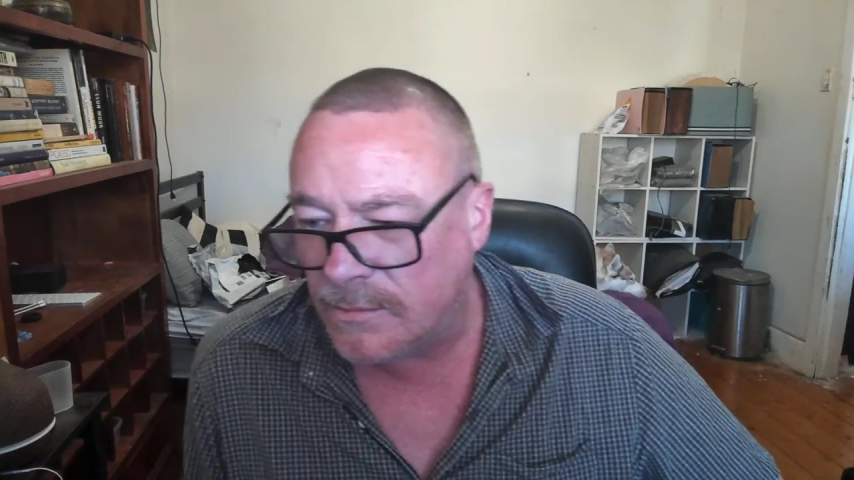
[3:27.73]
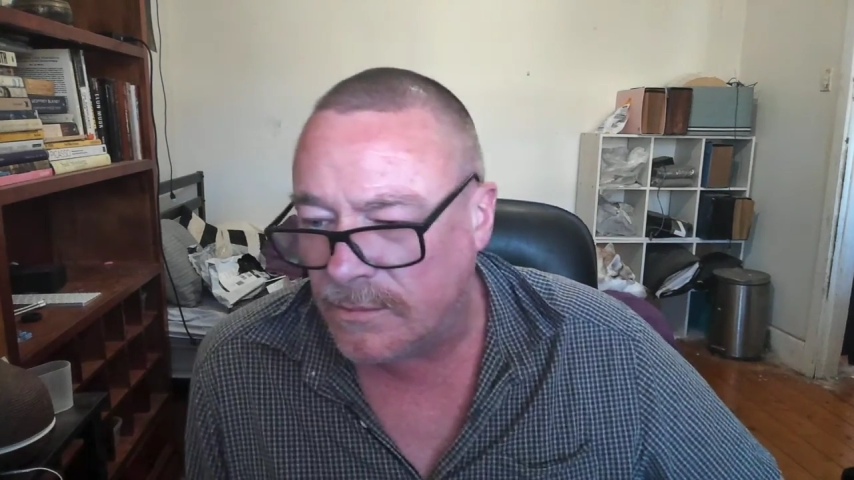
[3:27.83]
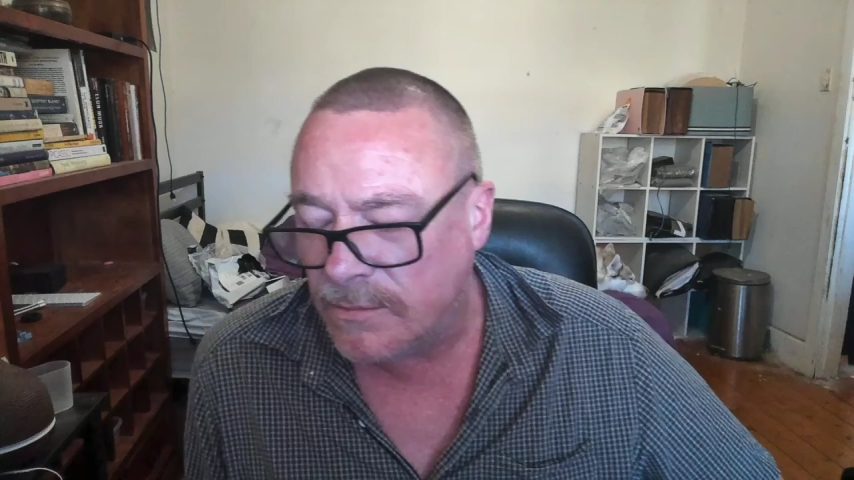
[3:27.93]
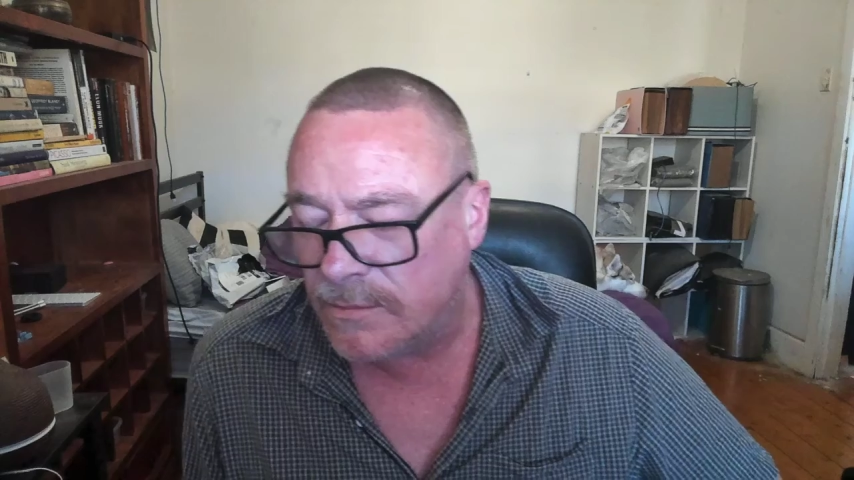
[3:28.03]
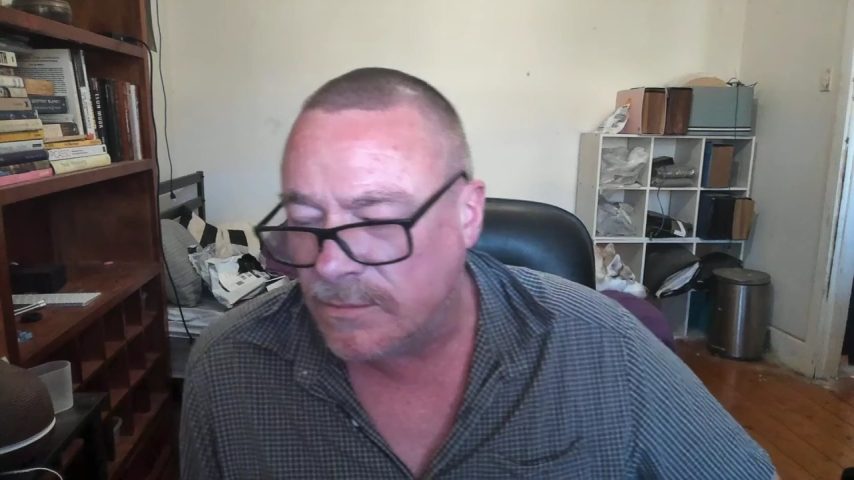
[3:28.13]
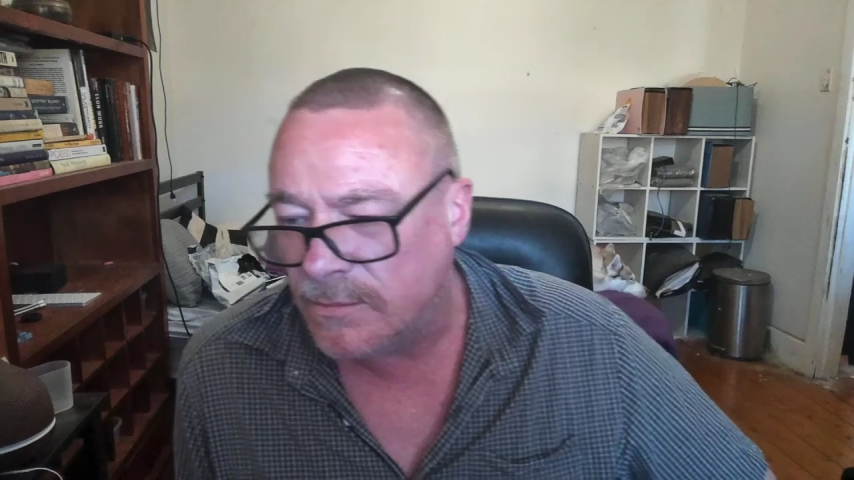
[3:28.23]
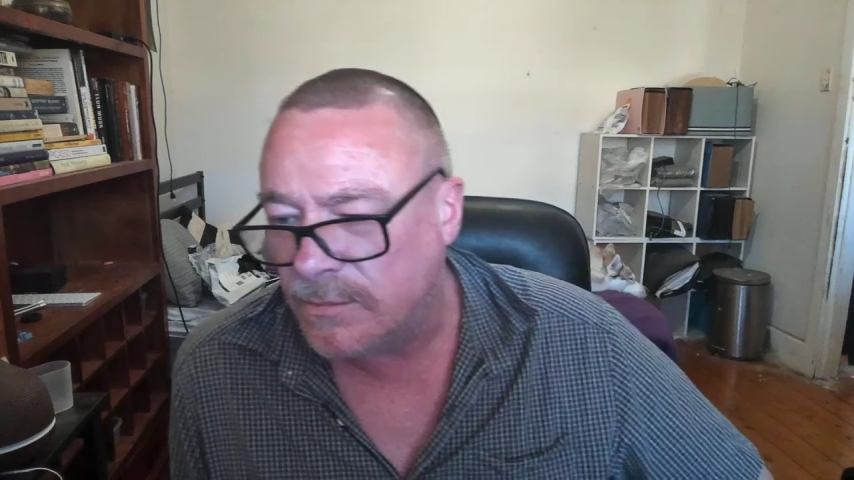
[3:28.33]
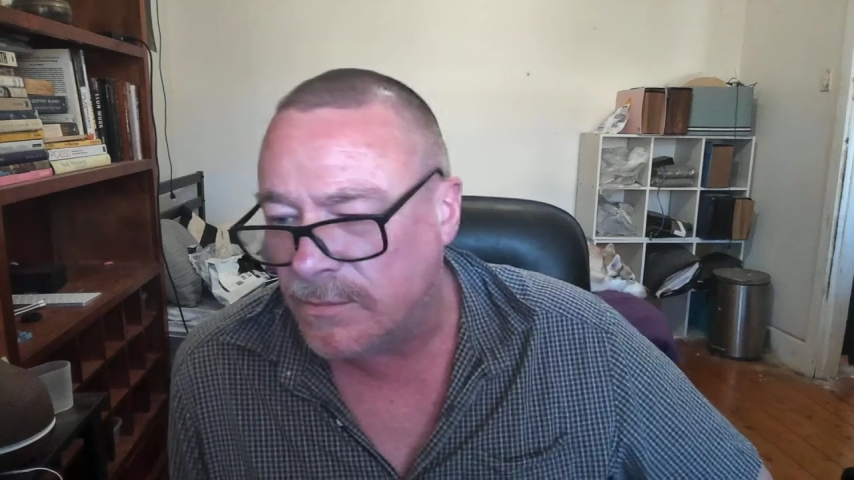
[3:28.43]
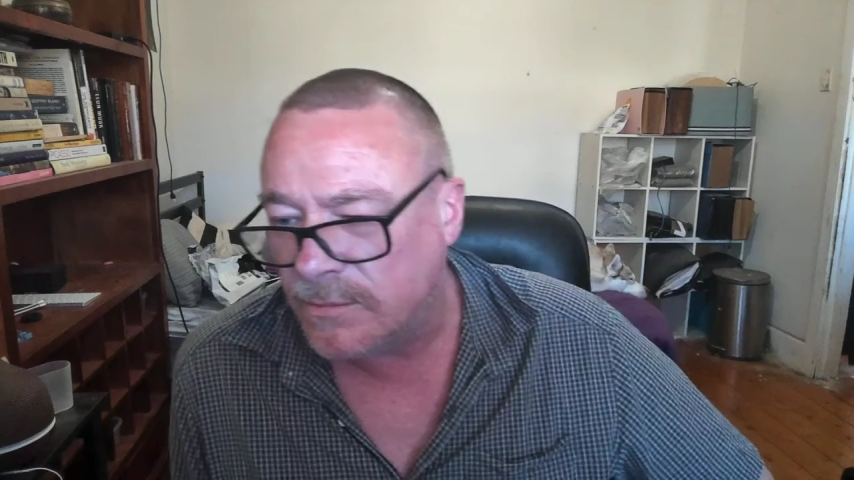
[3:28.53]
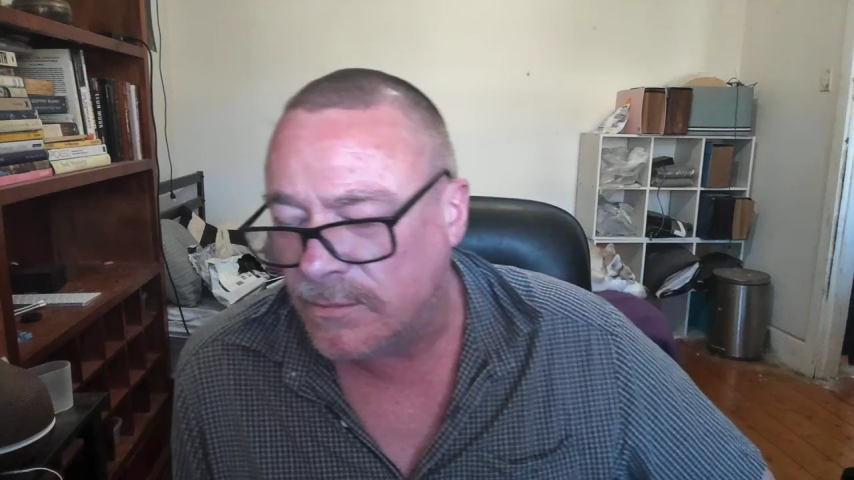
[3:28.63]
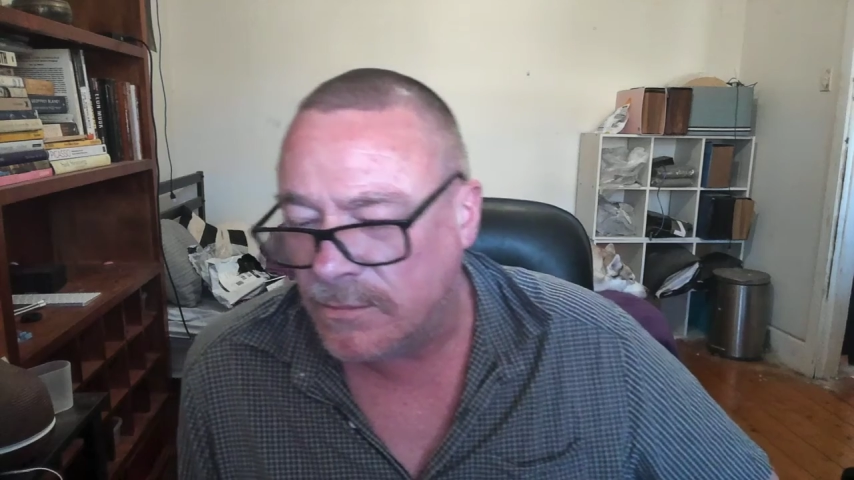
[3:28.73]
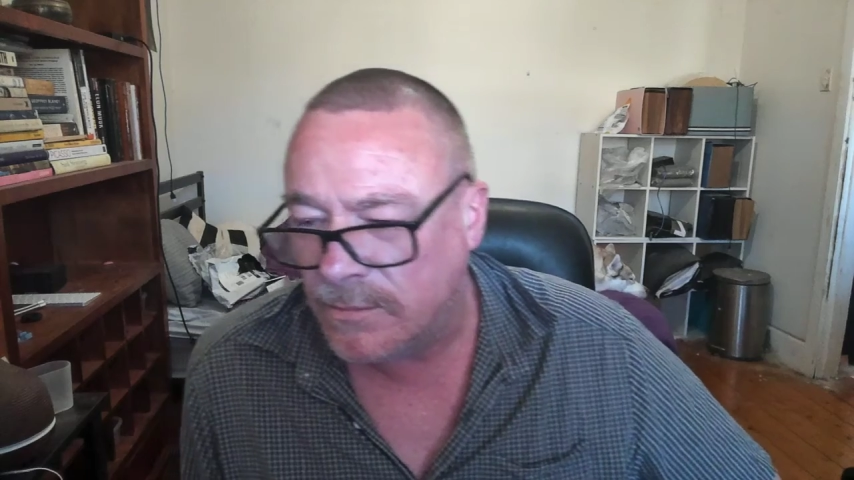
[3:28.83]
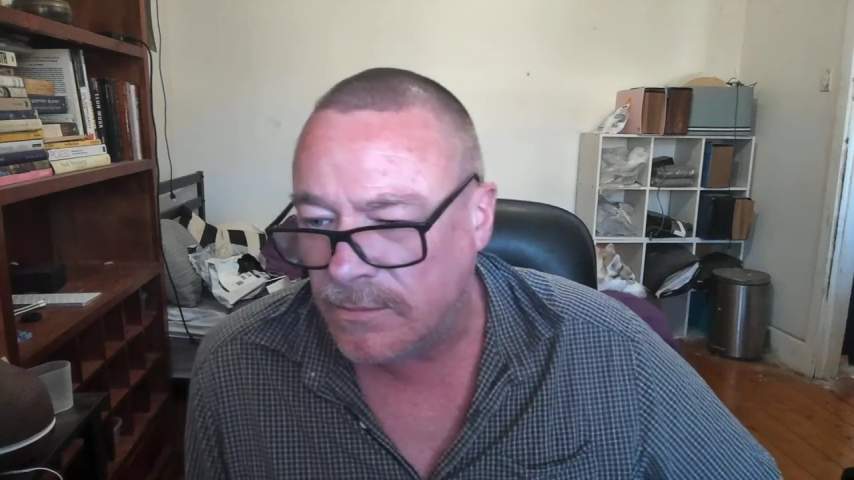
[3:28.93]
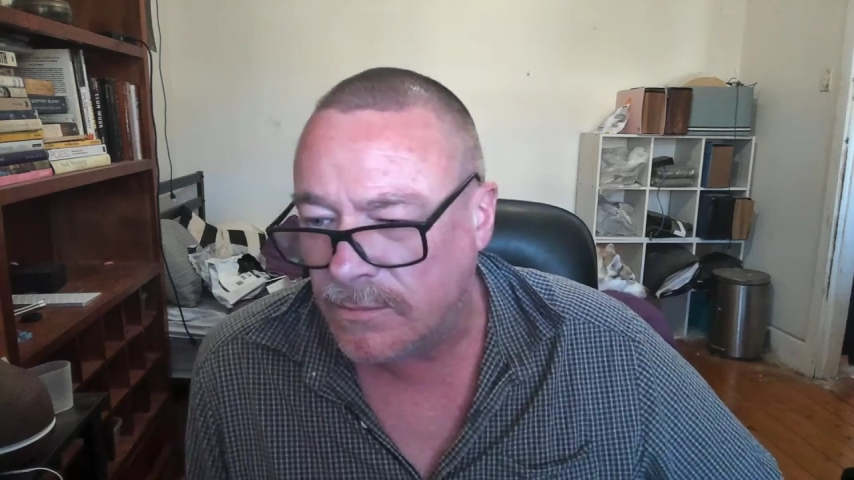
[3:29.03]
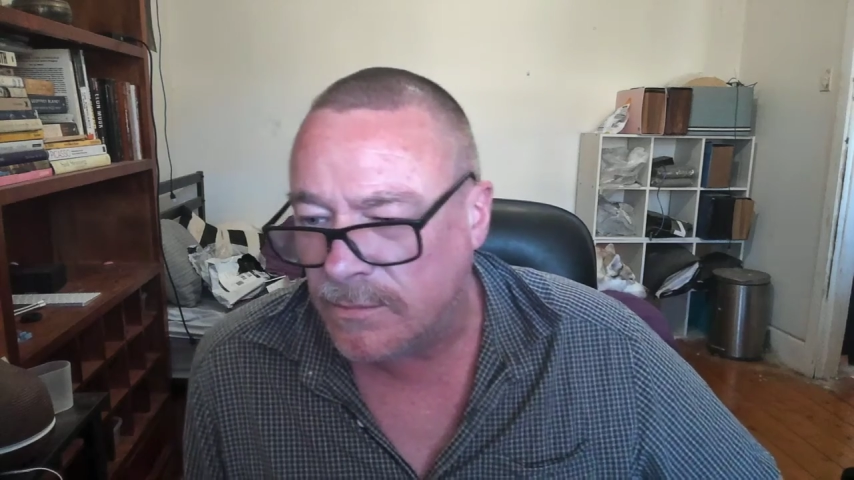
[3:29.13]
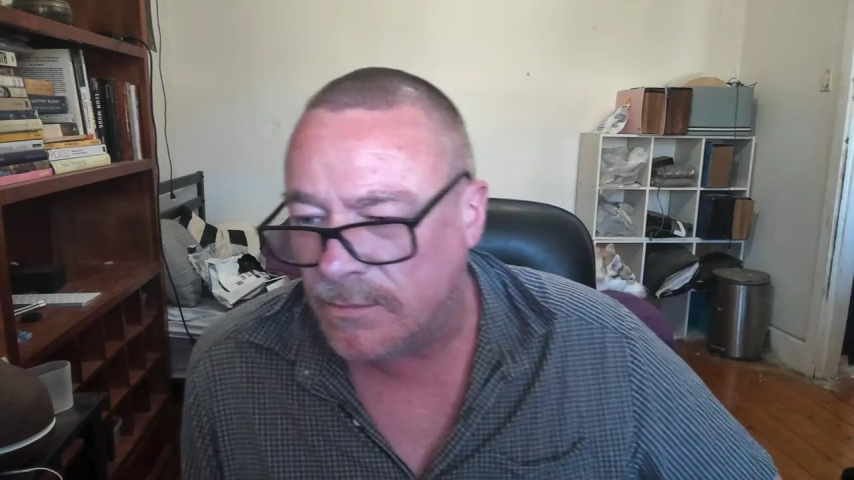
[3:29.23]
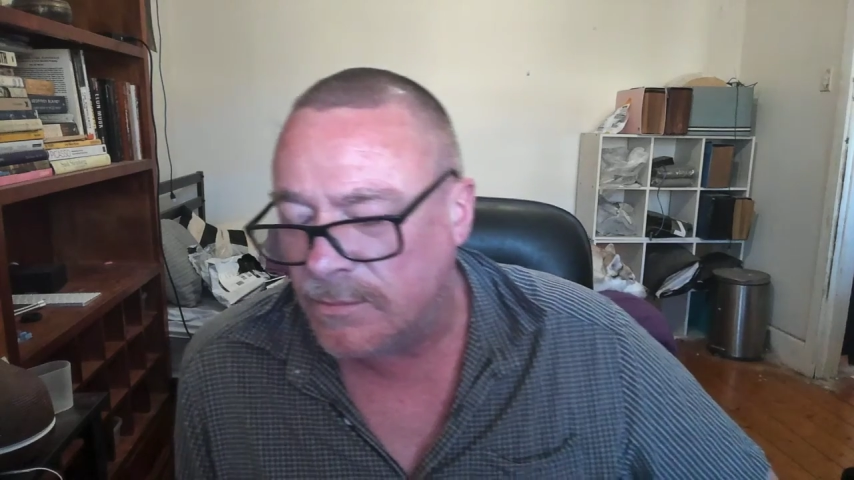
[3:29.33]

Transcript: organise for to be sent